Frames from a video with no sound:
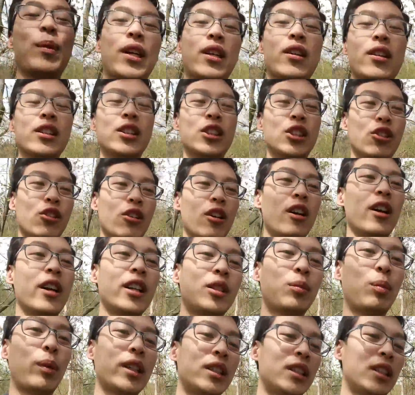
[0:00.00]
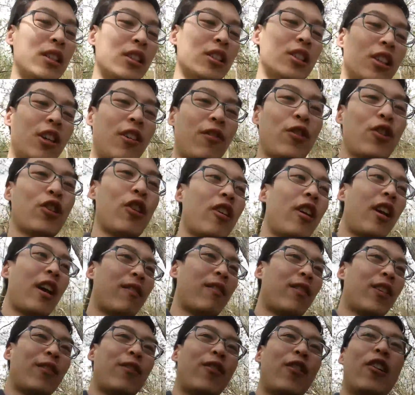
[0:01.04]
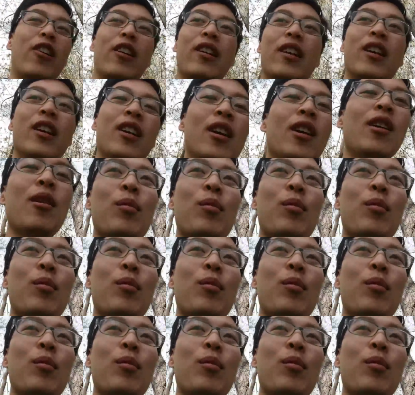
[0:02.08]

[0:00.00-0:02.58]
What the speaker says: because you're not expressing yourself, you're not having fun.